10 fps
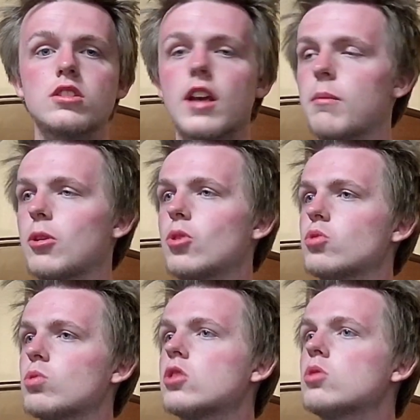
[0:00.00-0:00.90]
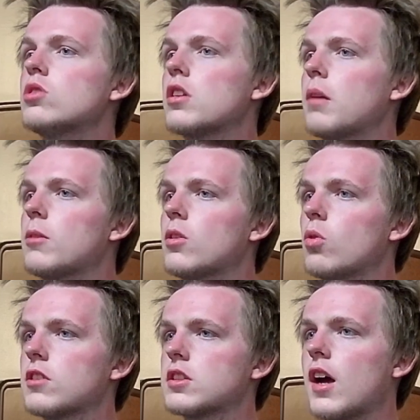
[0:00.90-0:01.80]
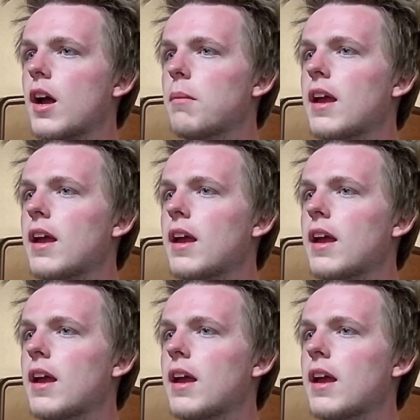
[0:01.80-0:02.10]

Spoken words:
chemicals would do to them over time,